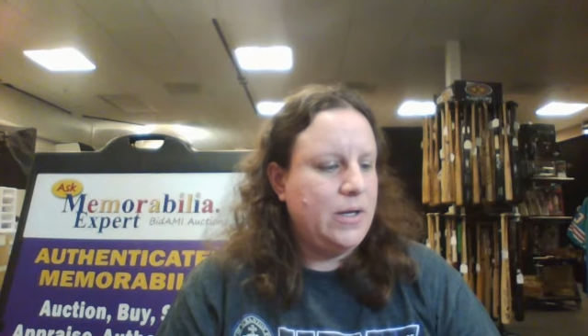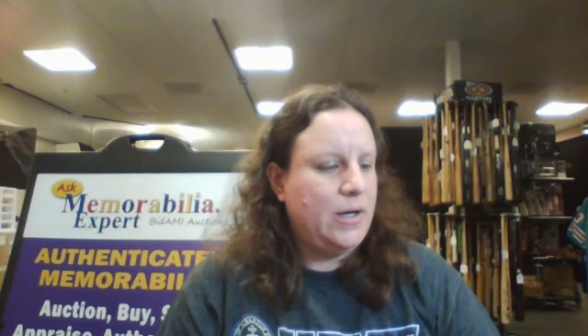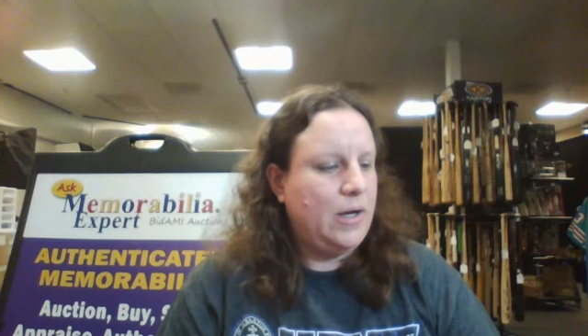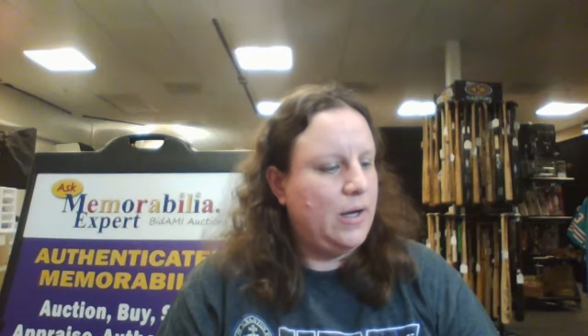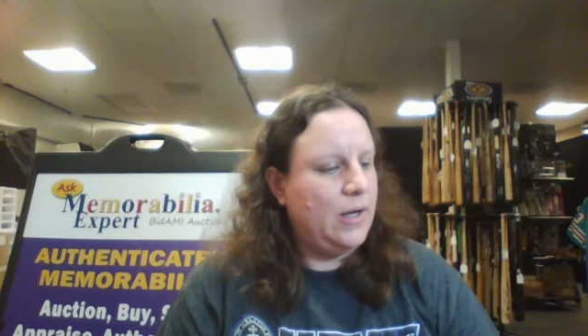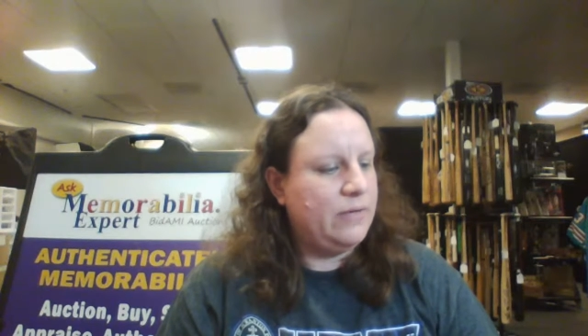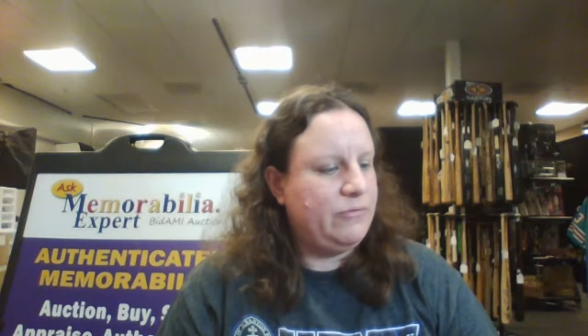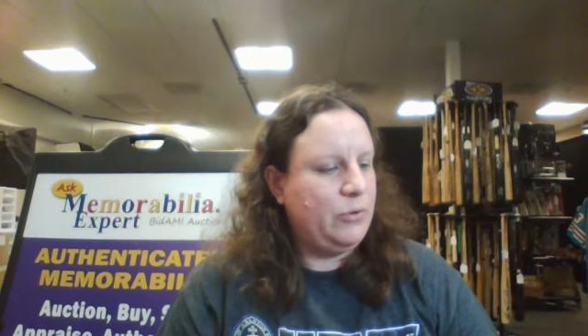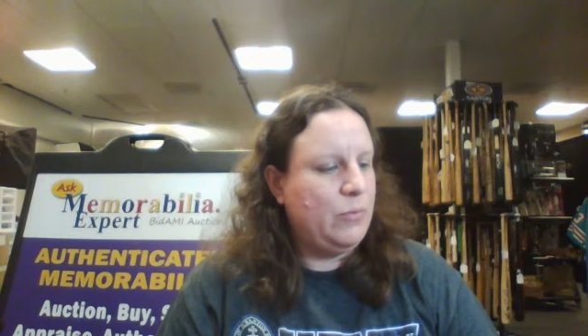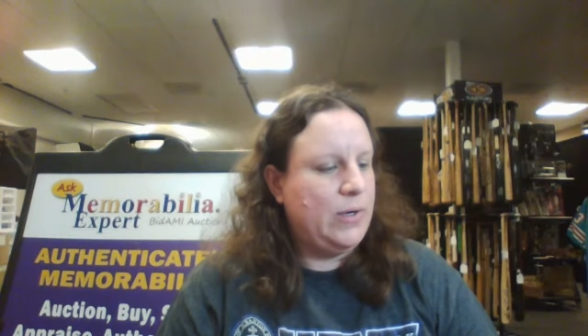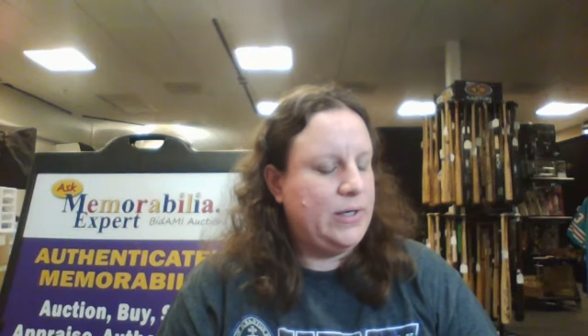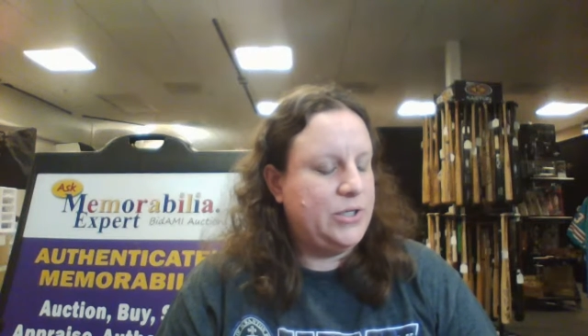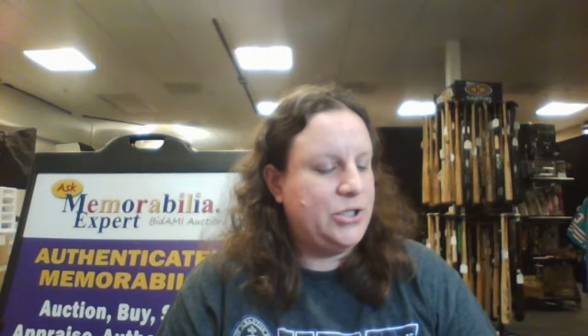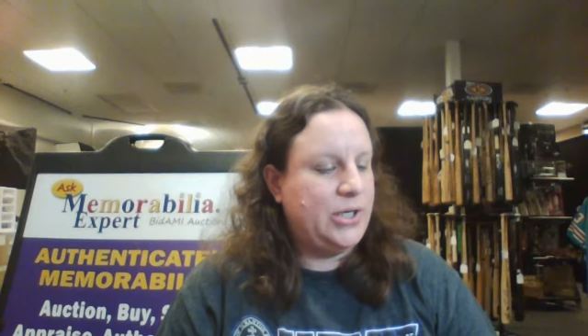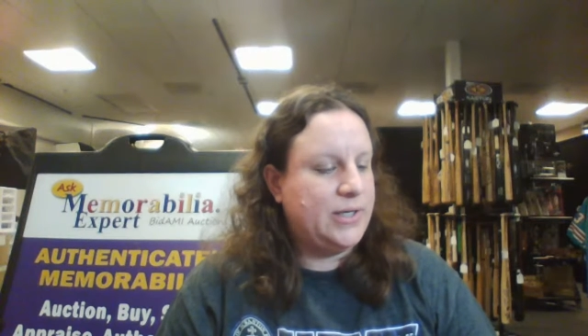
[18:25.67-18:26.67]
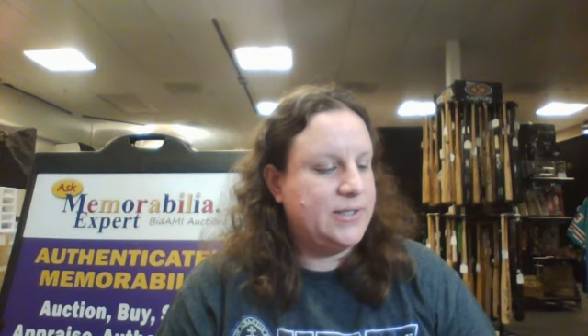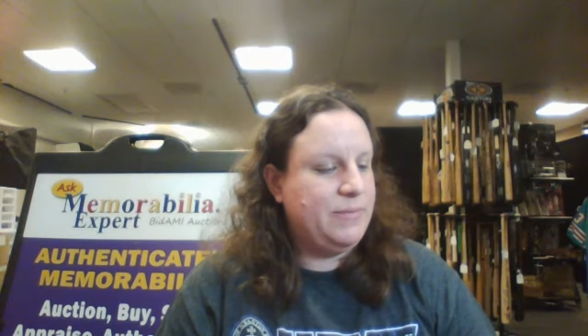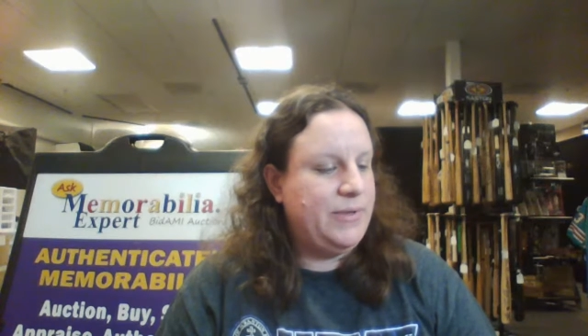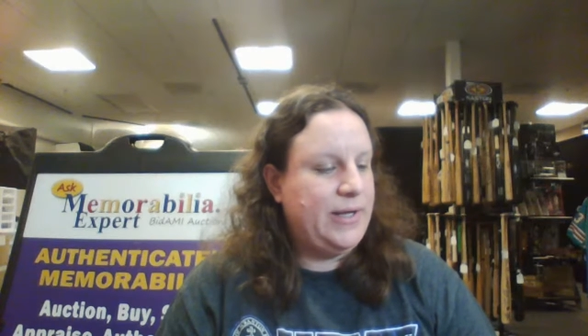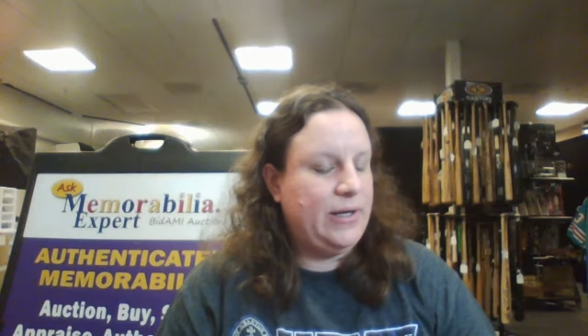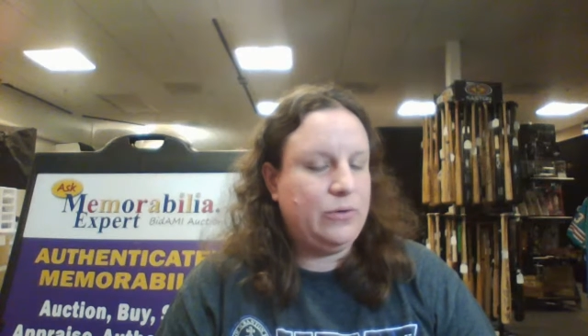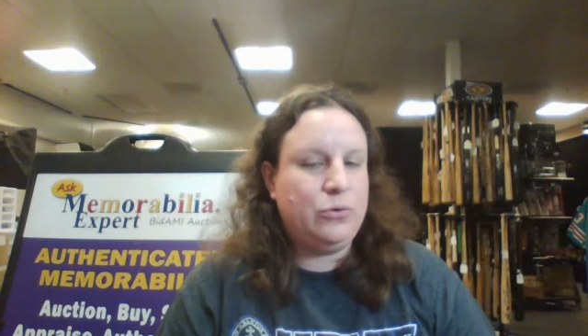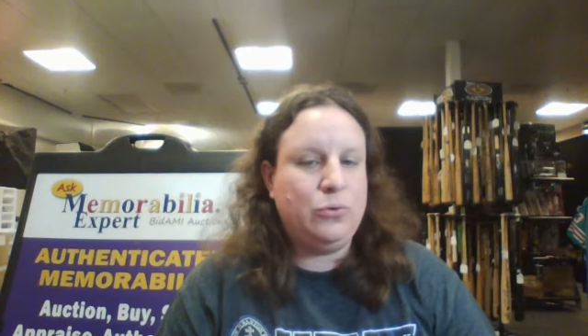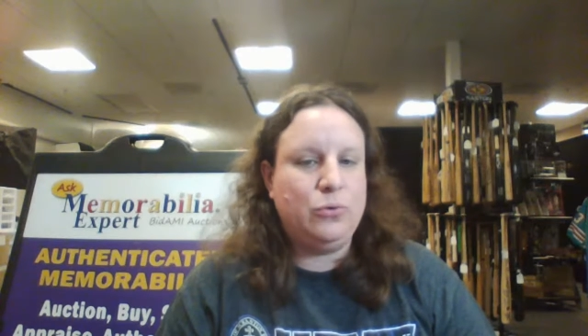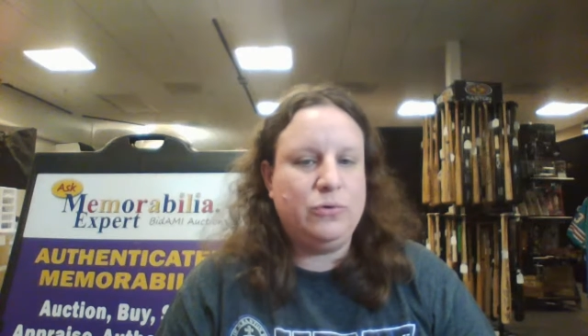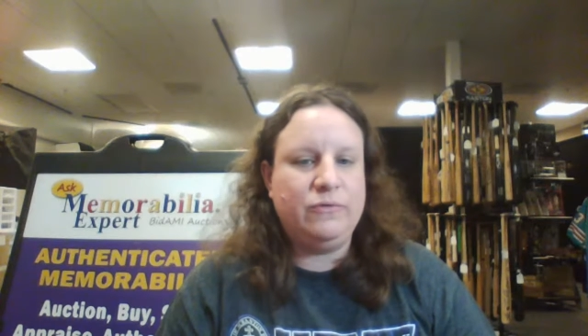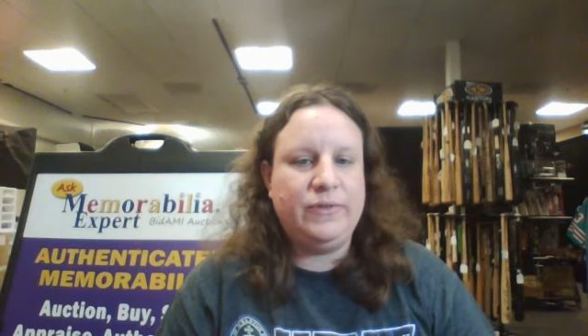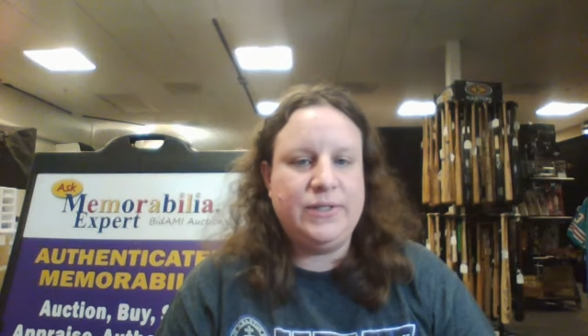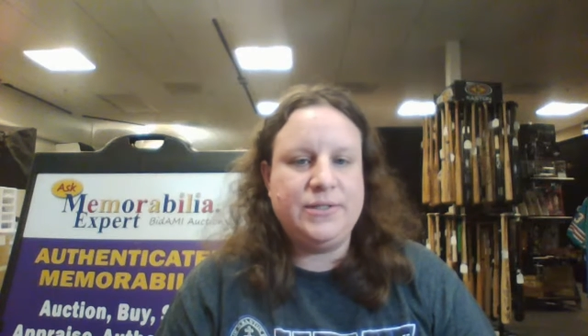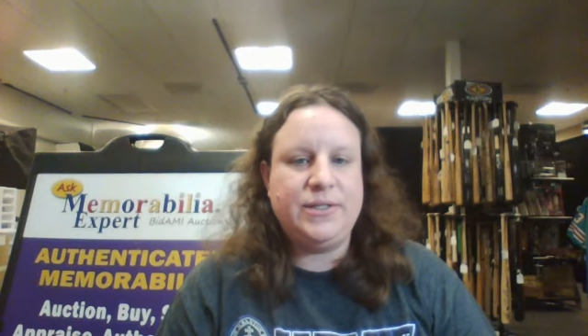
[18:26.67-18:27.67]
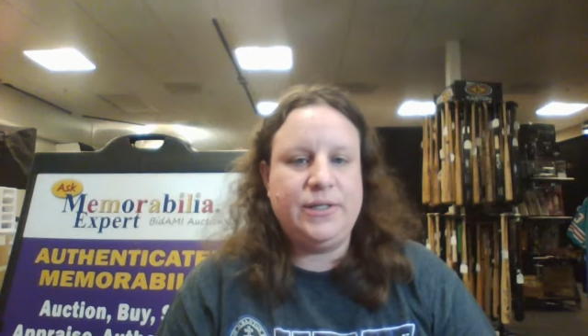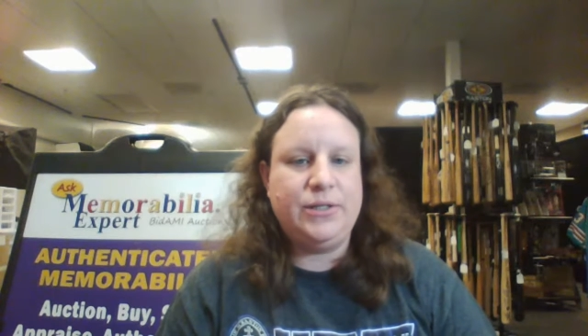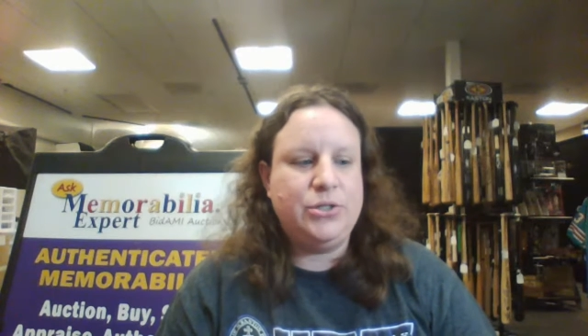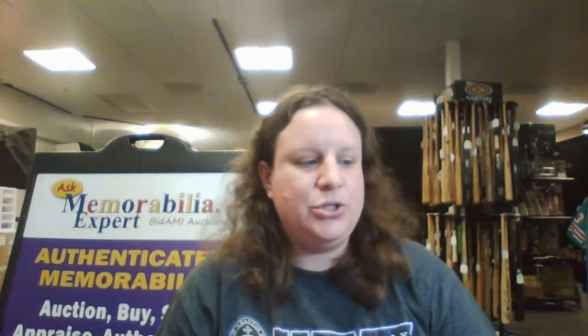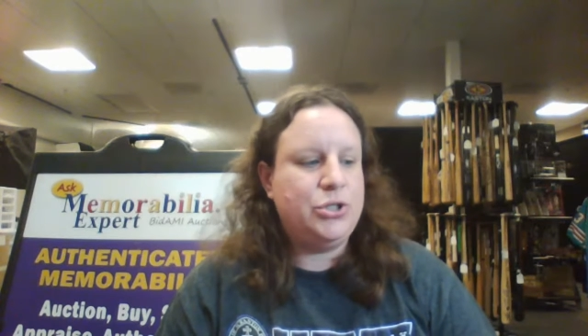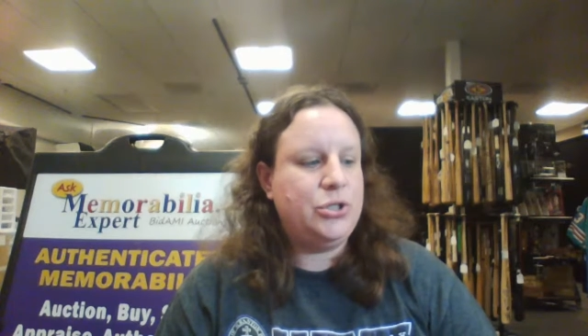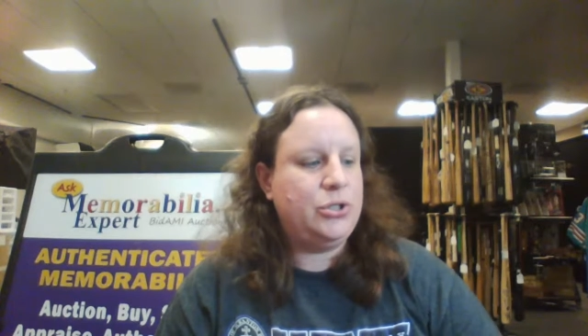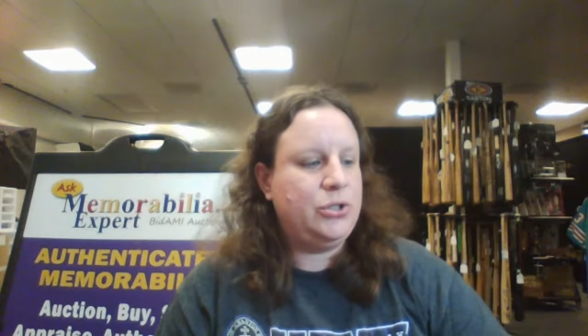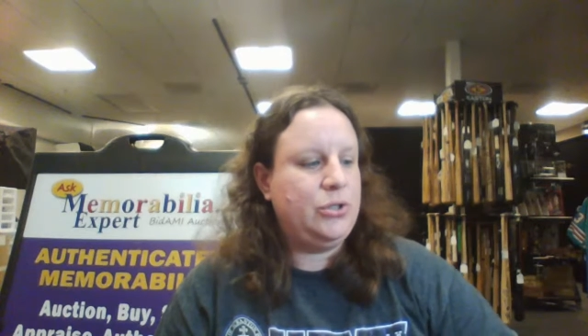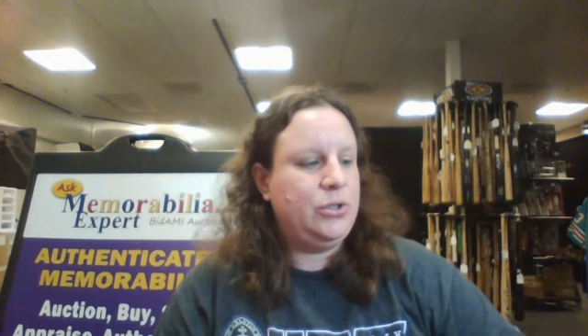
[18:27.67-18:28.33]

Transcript: If you want to check some of that cool vintage